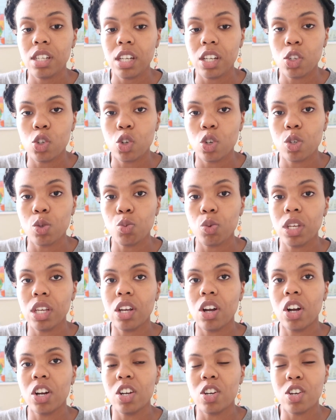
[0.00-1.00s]
teachers, we
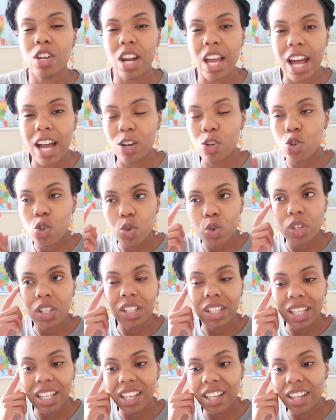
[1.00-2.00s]
are
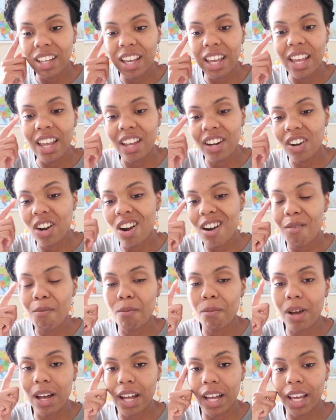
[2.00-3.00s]
naturally in our
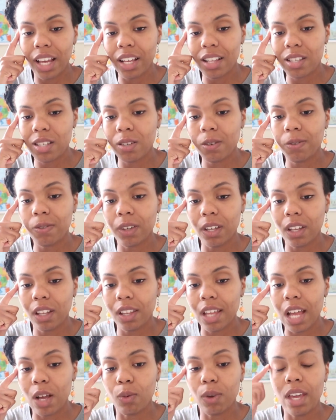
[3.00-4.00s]
minds feel
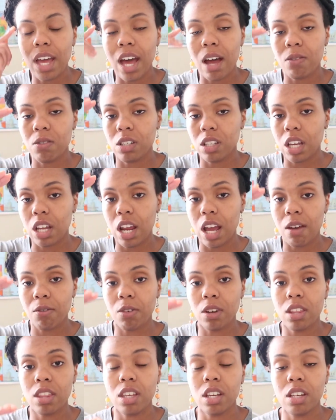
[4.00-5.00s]
like we have to get
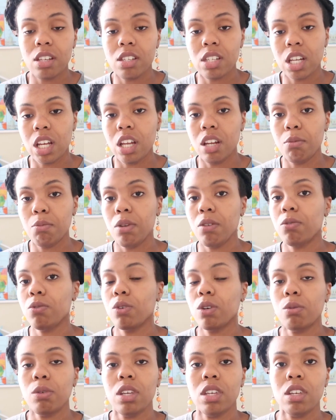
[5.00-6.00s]
everything done
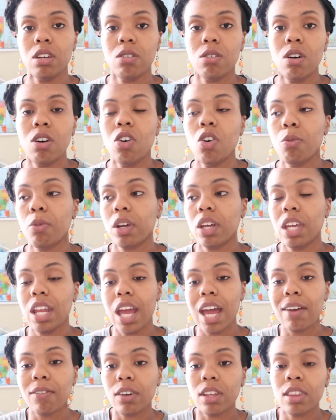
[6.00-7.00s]
before we go home or
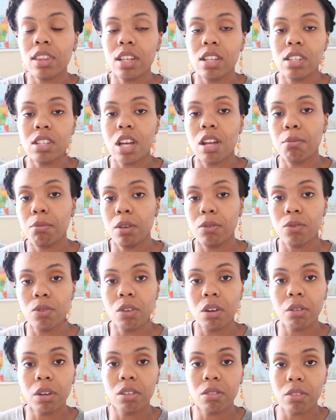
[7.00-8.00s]
get everything done
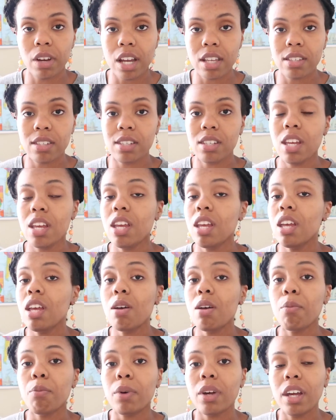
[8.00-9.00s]
before we rest.
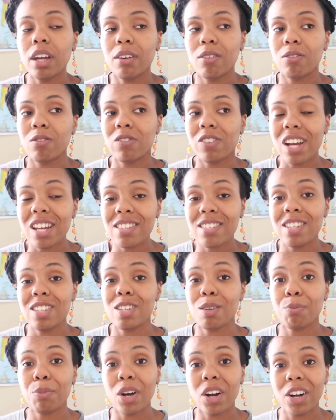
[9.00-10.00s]
But rest
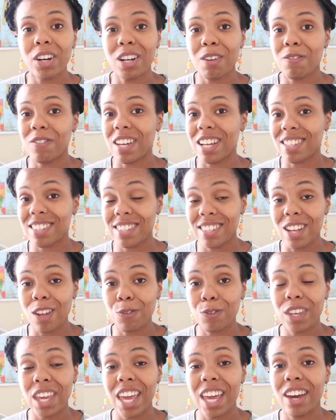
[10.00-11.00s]
is a part of that
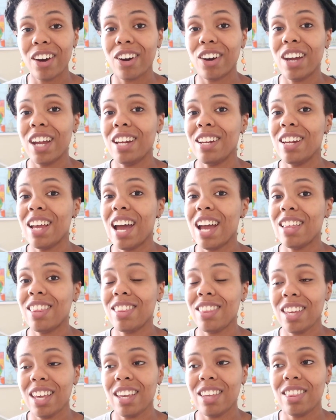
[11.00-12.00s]
self-care, and I
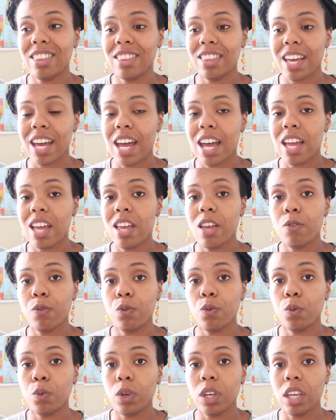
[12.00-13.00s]
think that
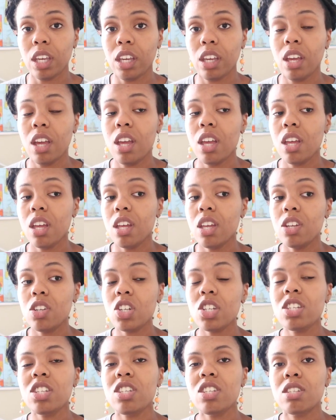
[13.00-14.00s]
if we
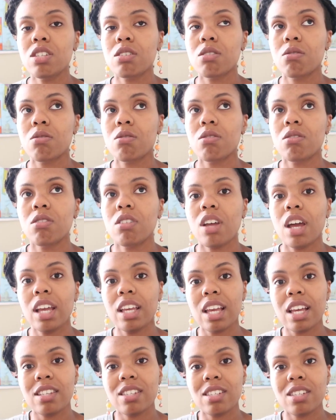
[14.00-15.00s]
just, I
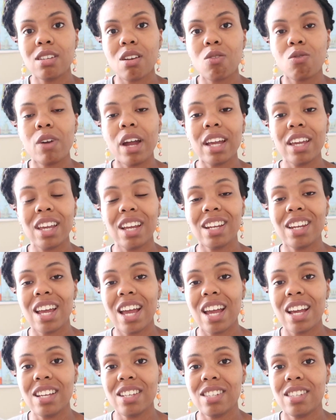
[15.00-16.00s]
guess,
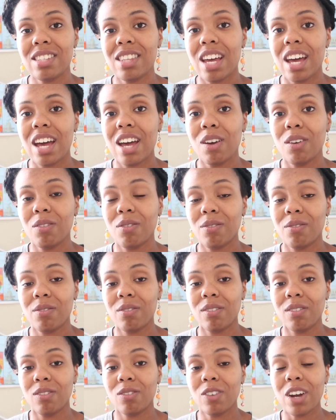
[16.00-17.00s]
recognize that
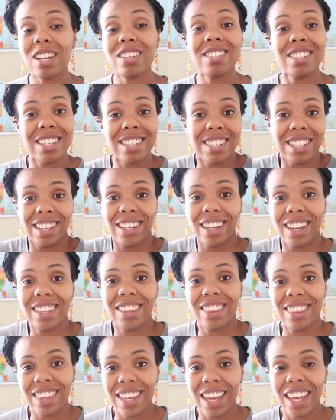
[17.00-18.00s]
rest is a
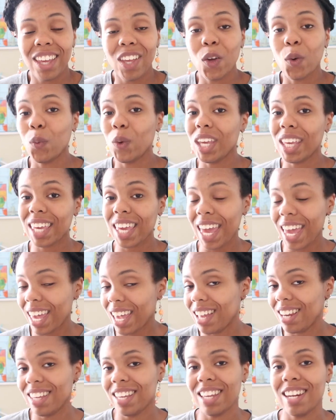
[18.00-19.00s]
good thing, we
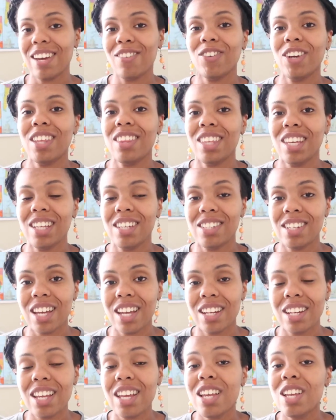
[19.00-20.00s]
can get everything
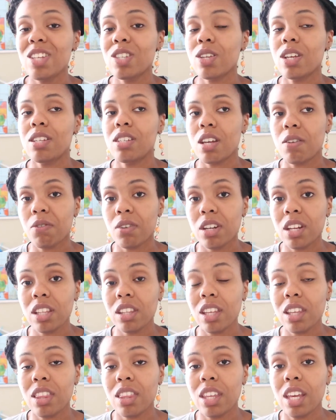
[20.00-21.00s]
done. So I
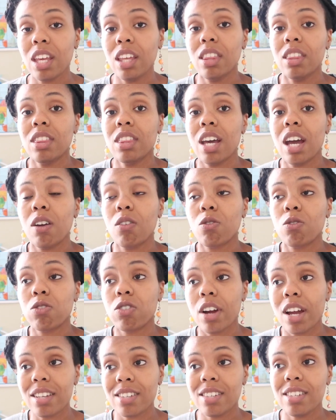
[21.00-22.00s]
definitely think that
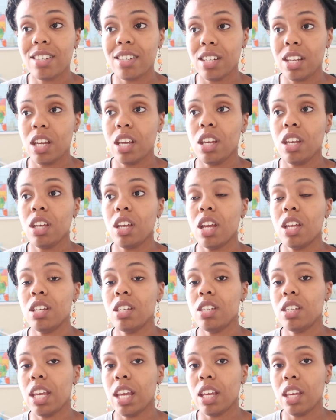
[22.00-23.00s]
resting
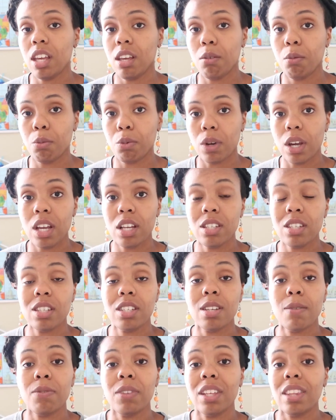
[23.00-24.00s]
and taking breaks is
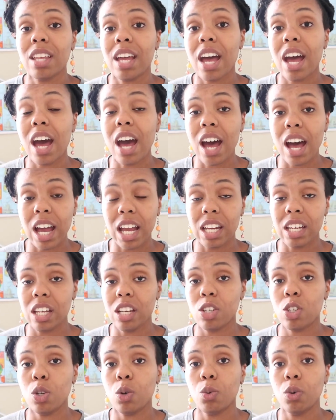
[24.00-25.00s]
something that I
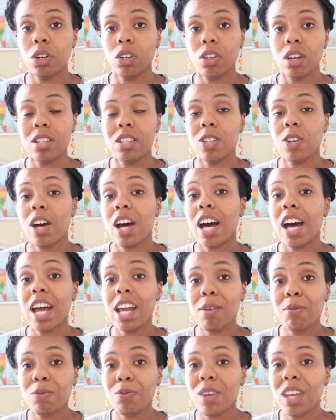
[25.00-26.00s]
need to work on. So
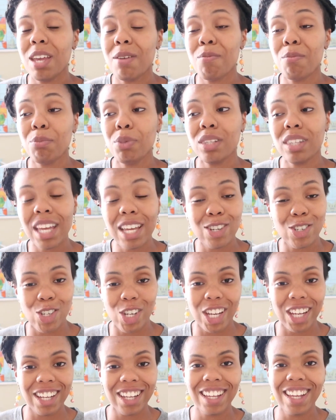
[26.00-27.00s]
I am
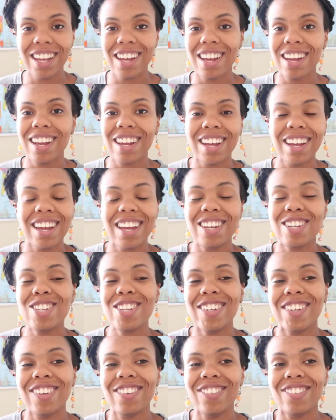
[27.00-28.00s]
pledging
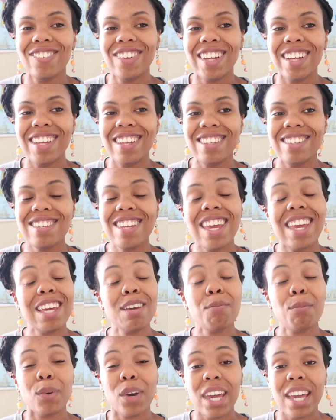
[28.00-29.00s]
to
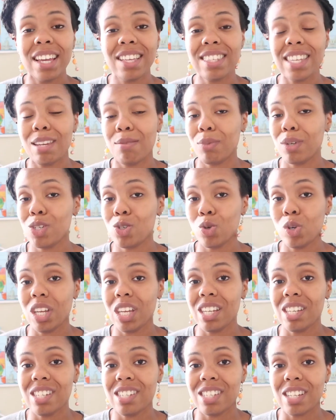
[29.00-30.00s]
take breaks in
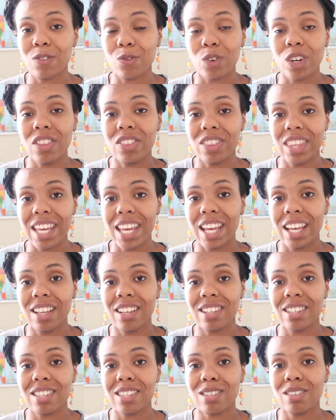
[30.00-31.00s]
between different
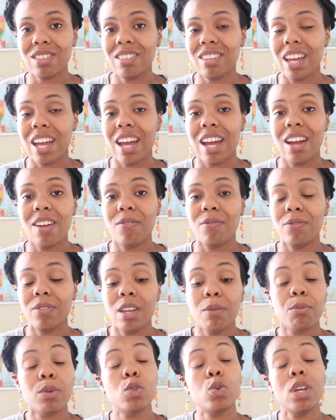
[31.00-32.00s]
things, that
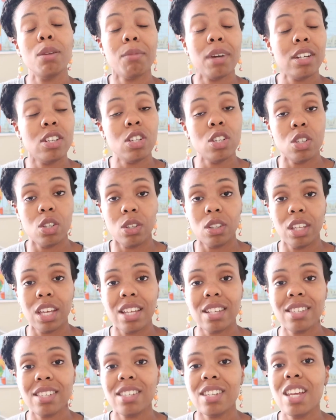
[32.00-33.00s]
in between my to-do
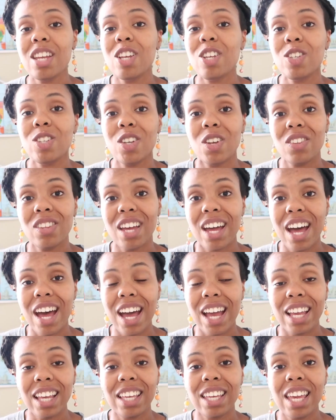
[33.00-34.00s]
list, so that
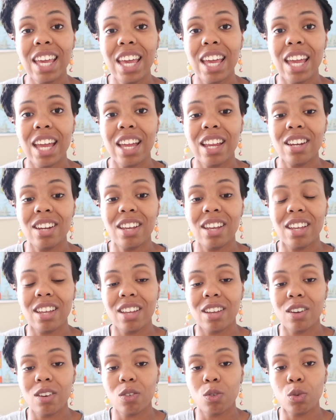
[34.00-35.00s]
I can
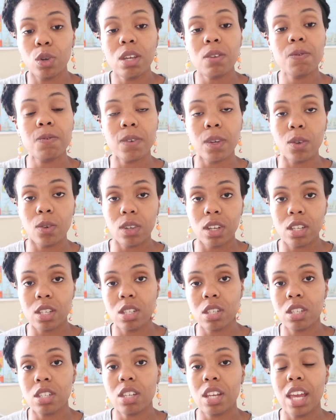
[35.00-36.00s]

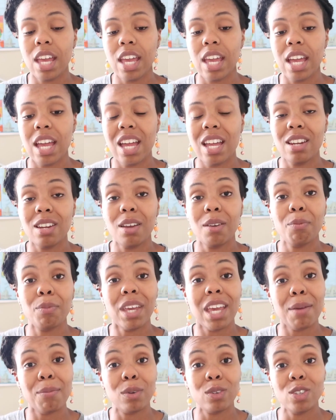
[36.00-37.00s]
refocus and
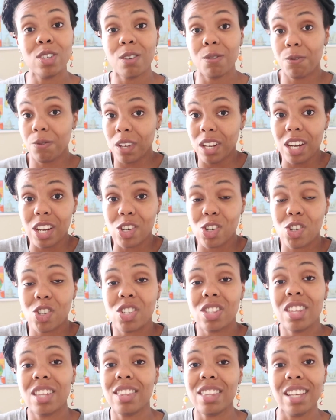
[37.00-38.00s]
be able to
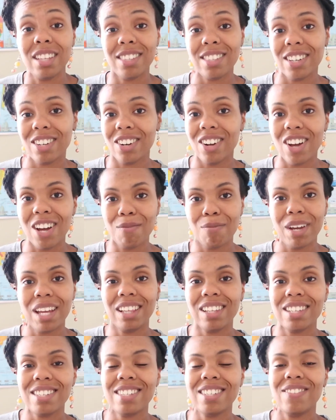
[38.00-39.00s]
finish the things that are on
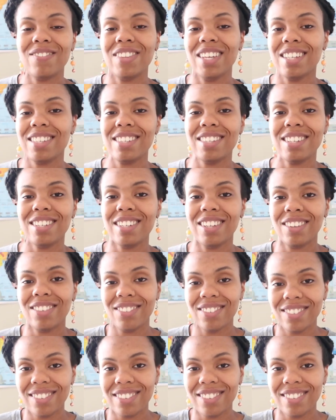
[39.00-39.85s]
my list of things to do.